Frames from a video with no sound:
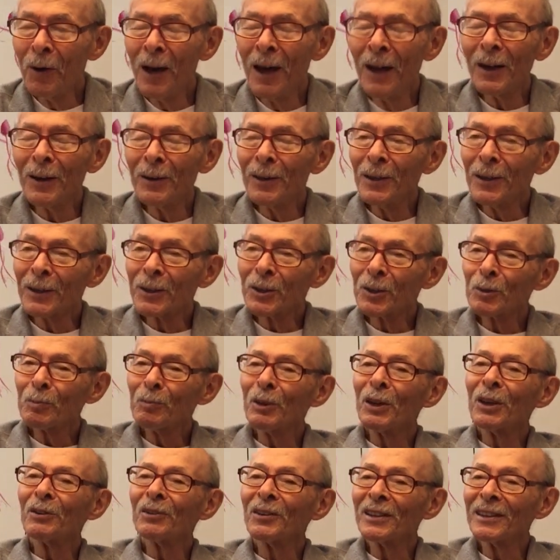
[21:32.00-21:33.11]
What an
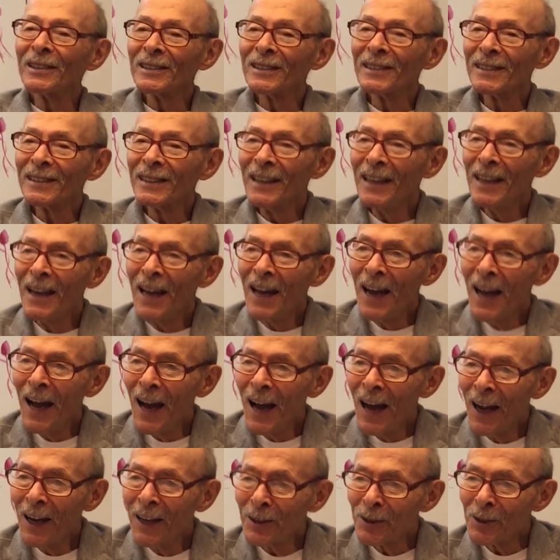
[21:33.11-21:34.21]
experience.
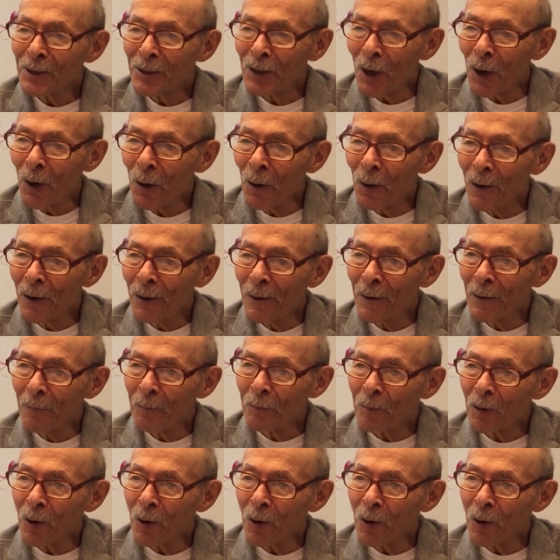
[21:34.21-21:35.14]
So